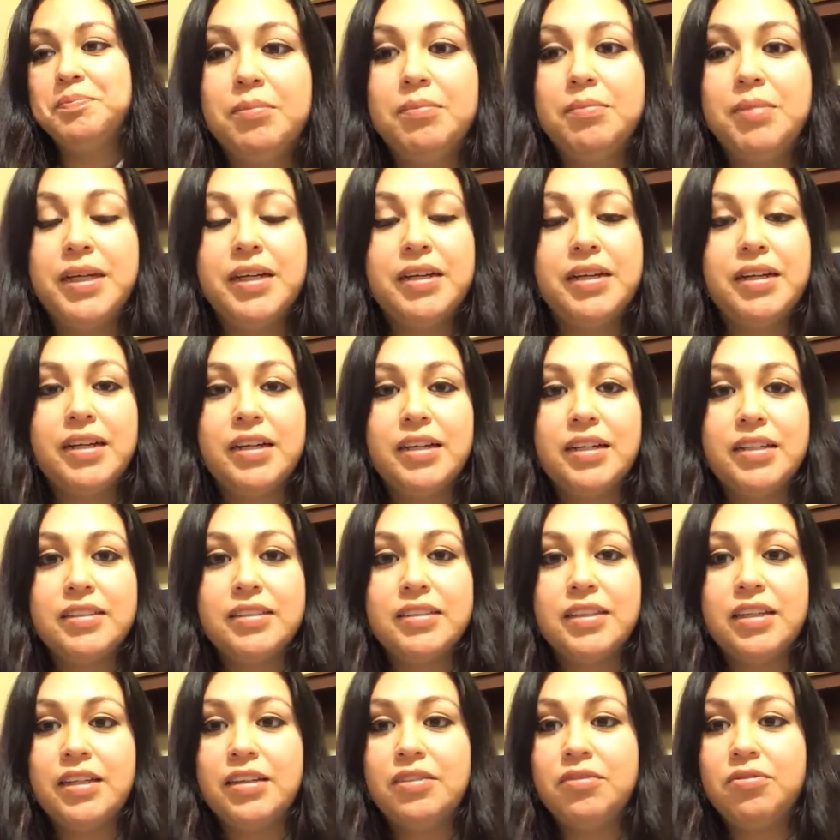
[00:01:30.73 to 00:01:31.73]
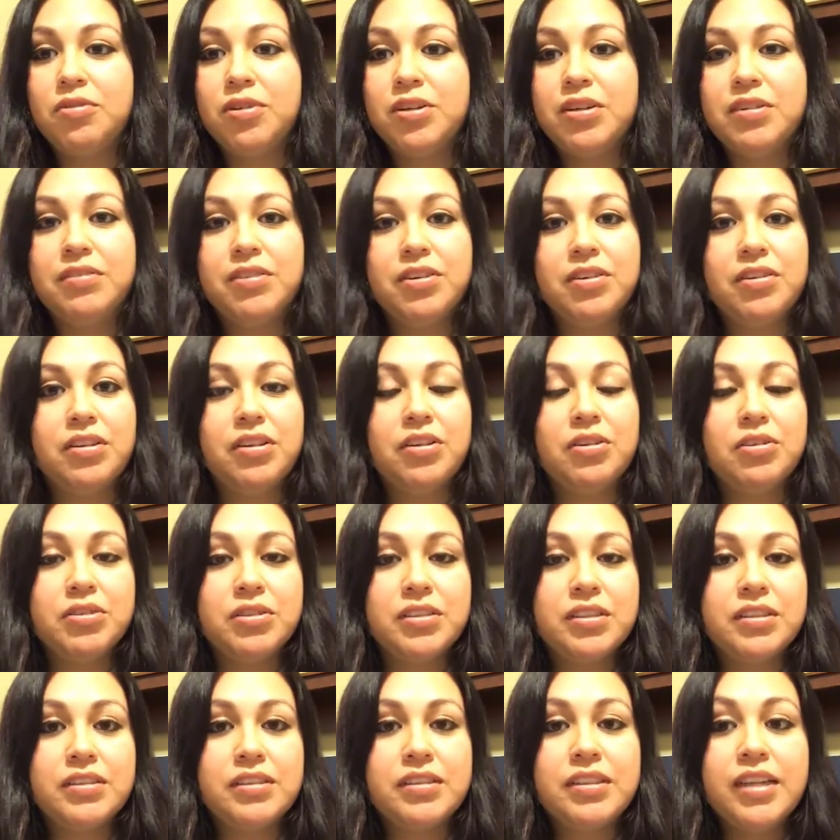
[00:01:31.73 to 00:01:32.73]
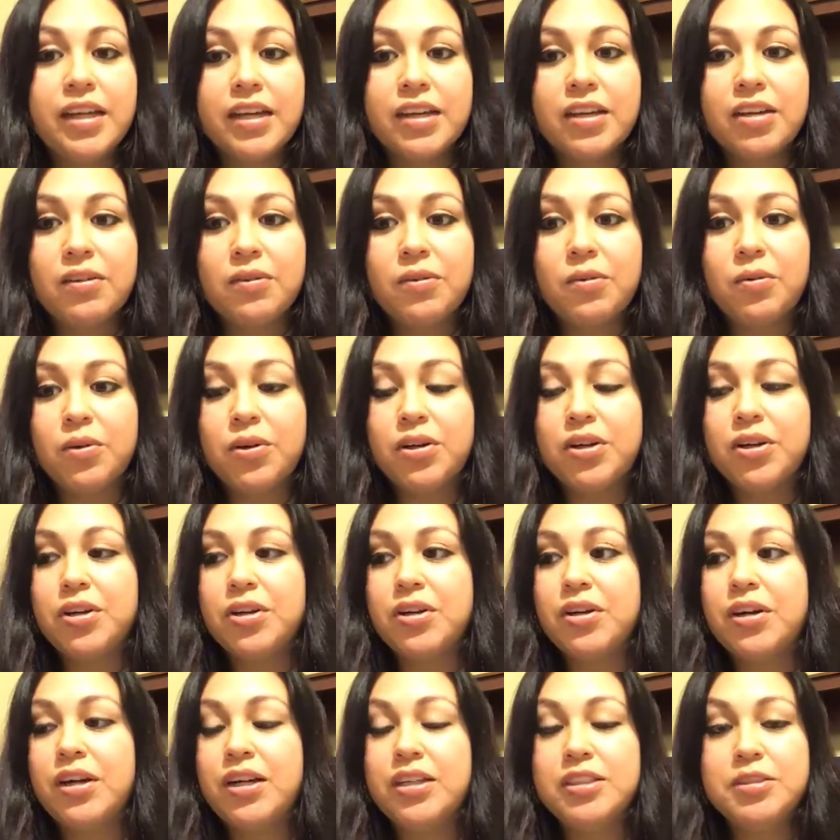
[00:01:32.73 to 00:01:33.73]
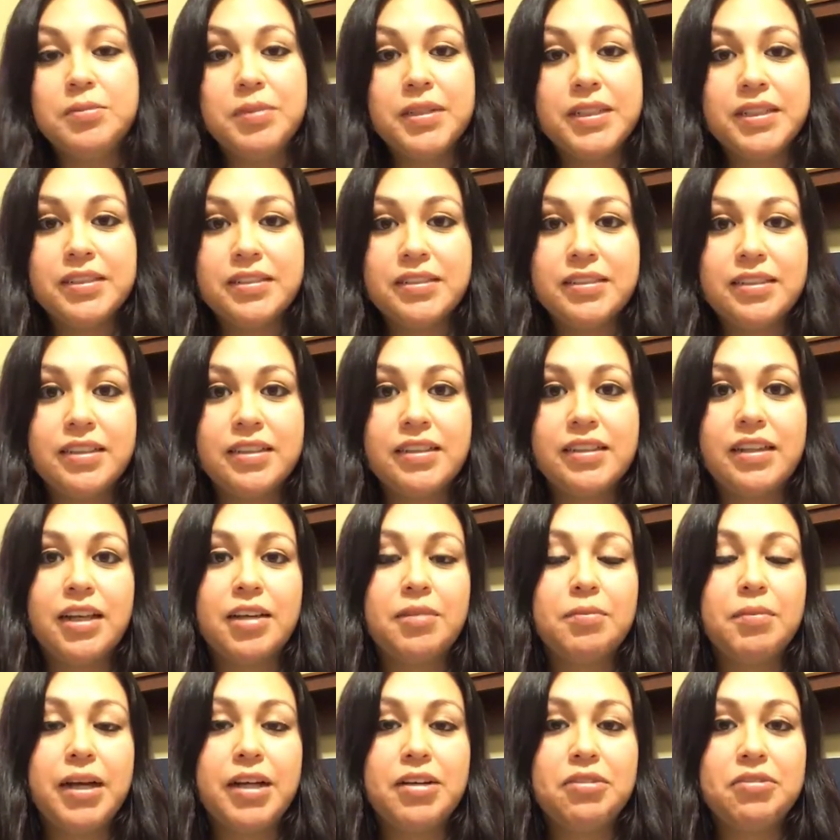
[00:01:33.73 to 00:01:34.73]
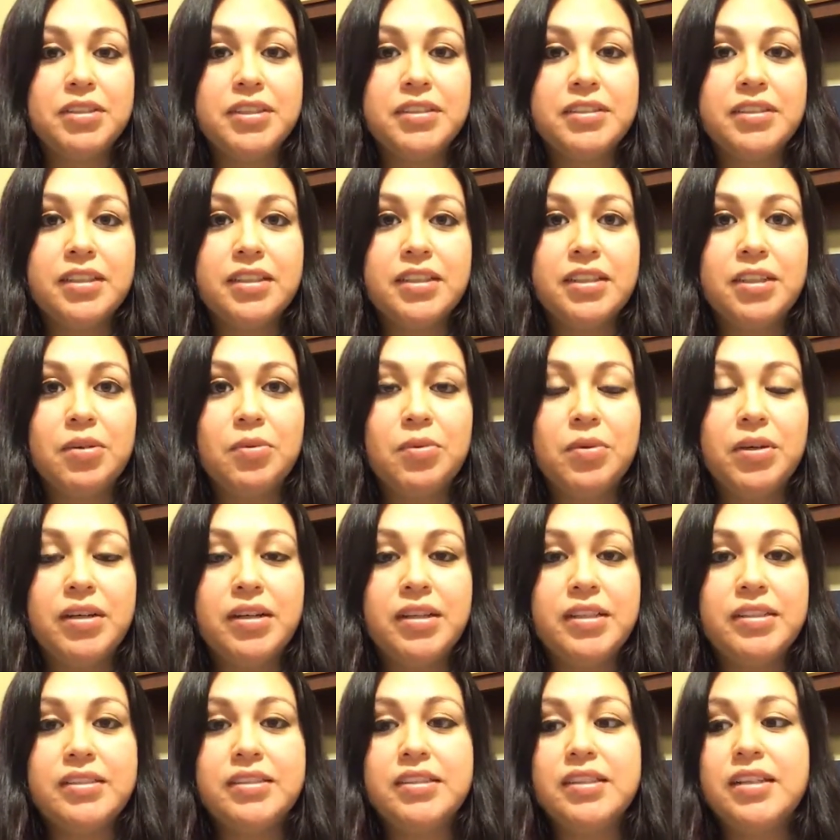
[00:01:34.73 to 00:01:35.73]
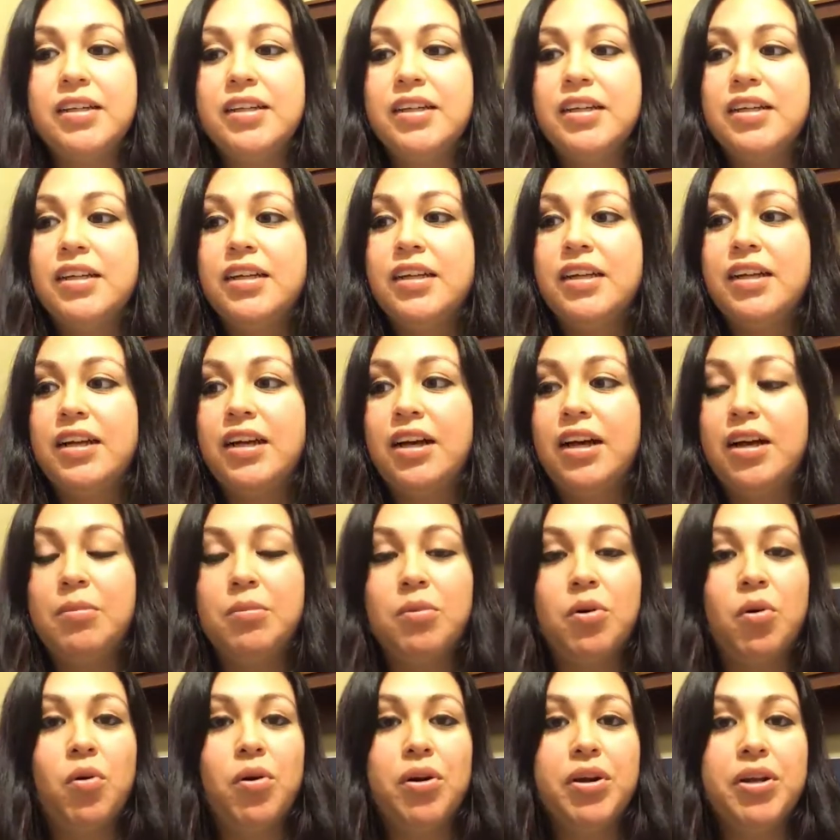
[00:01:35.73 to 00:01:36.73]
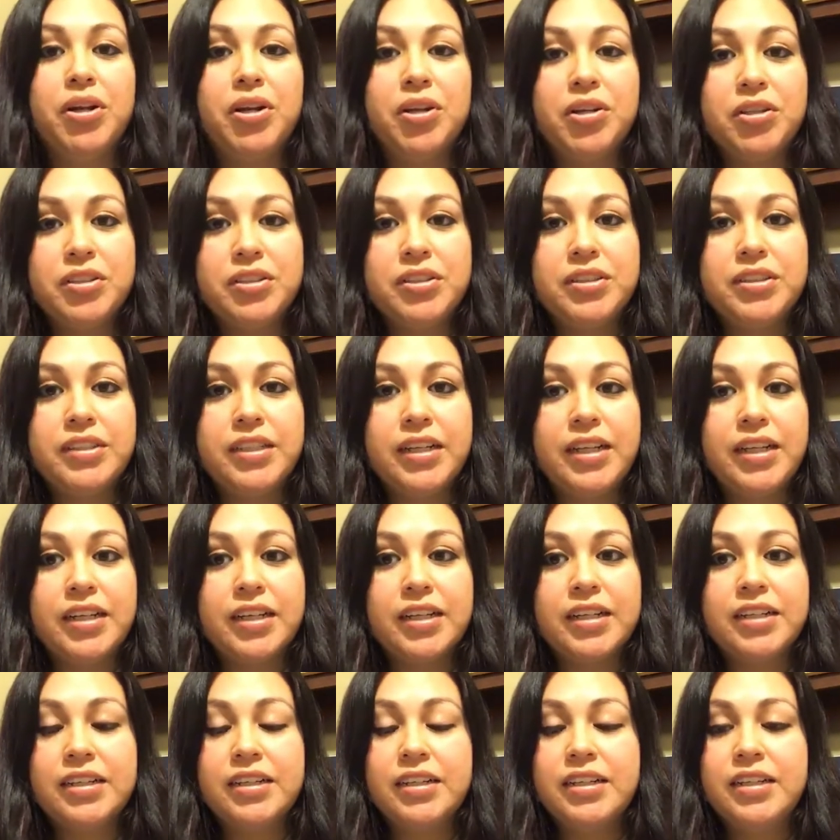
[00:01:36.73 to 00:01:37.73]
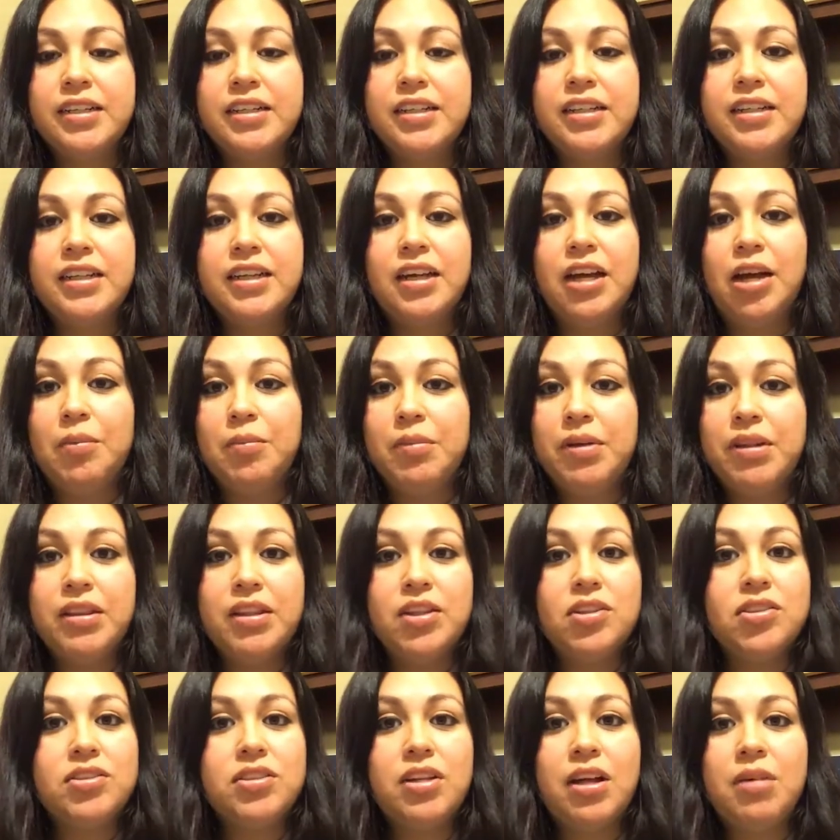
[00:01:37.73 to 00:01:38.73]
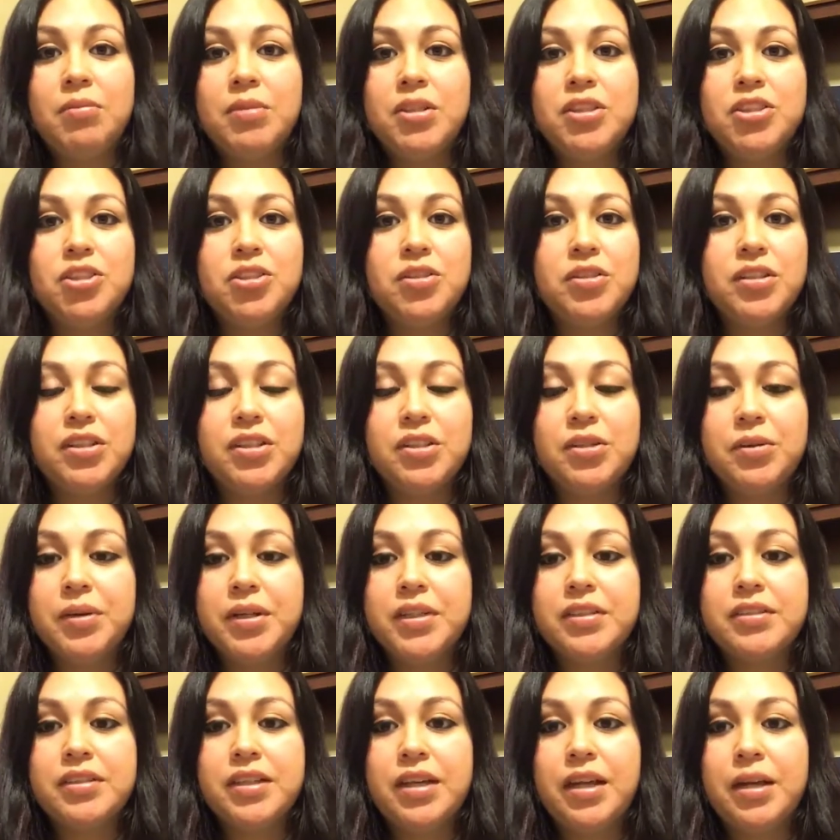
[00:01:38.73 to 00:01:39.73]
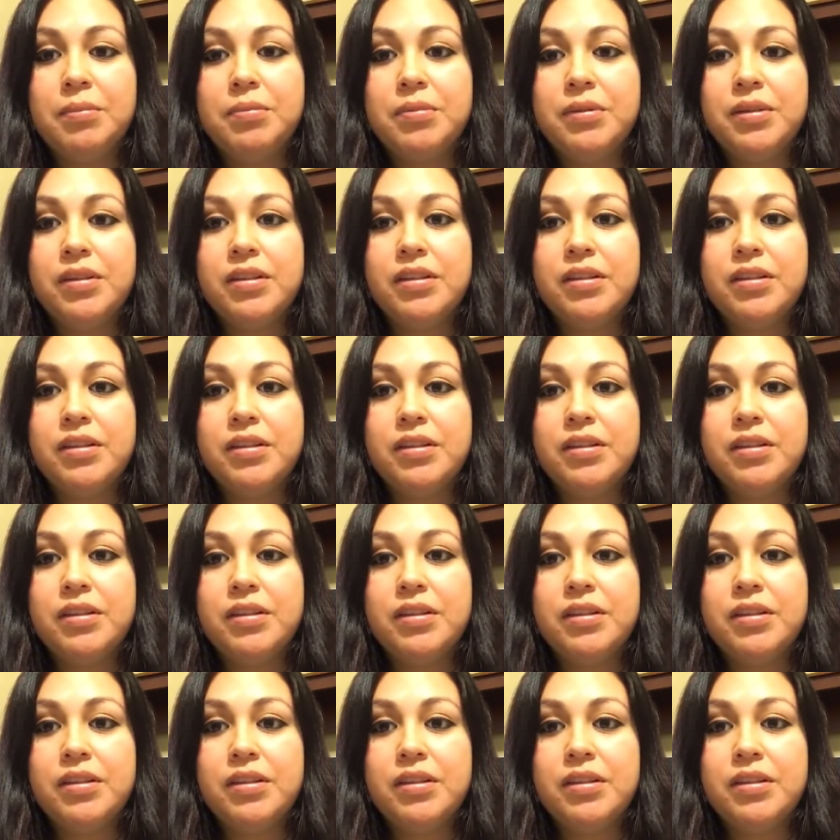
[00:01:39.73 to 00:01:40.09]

Because if one of your littles is sick, or your husband is sick like mine recently was, or you're sick, there's not much you can do except,